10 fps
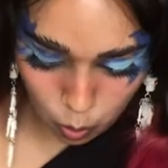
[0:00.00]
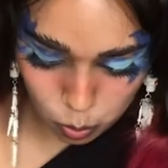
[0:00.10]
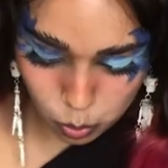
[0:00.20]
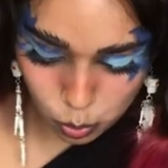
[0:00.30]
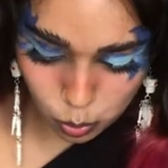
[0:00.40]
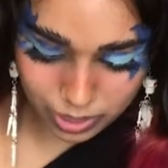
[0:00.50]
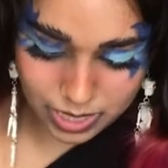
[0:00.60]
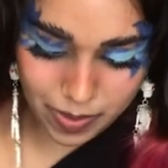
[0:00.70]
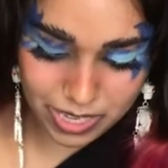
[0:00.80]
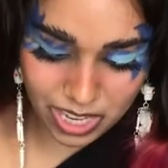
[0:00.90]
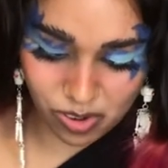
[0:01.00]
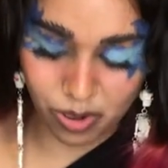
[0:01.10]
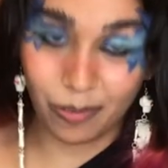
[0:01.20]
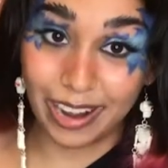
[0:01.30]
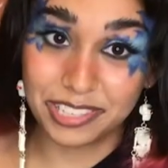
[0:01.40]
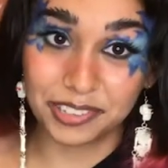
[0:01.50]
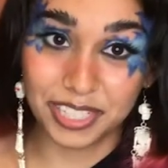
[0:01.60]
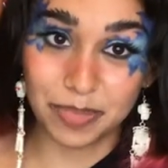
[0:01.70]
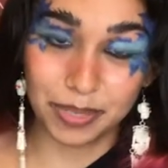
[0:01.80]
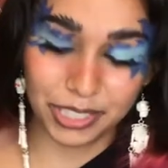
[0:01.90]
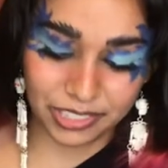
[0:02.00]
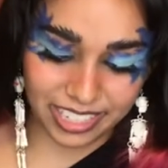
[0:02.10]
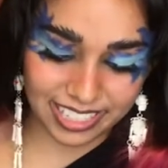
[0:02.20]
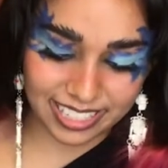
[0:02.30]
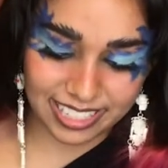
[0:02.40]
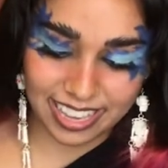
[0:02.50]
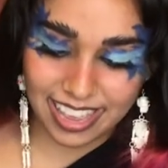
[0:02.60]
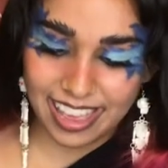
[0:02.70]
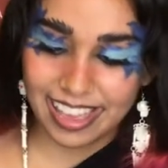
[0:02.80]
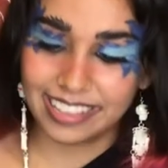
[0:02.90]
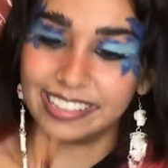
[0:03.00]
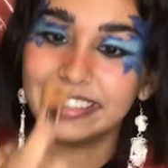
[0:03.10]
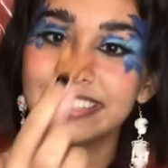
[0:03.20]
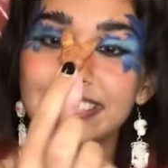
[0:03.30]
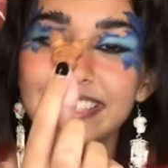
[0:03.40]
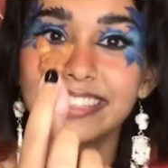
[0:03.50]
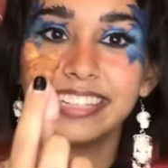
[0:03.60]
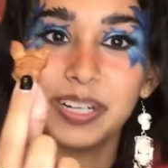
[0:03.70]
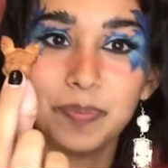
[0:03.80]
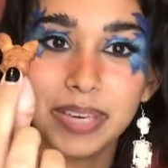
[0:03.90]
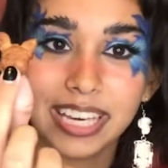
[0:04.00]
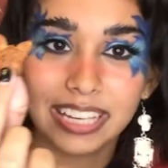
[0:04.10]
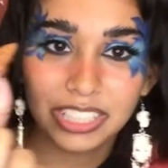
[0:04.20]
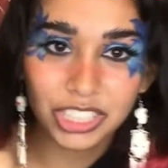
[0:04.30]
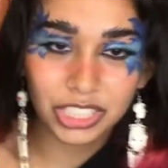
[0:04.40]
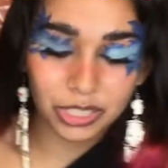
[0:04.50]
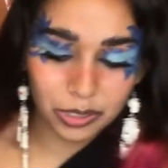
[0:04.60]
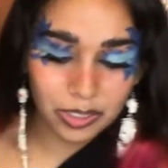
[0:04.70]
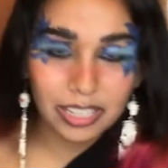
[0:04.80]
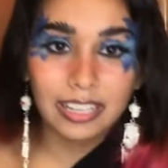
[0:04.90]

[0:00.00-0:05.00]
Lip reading: Ooh, it smells like Rice Krispie treats. So this is the little Pikachu.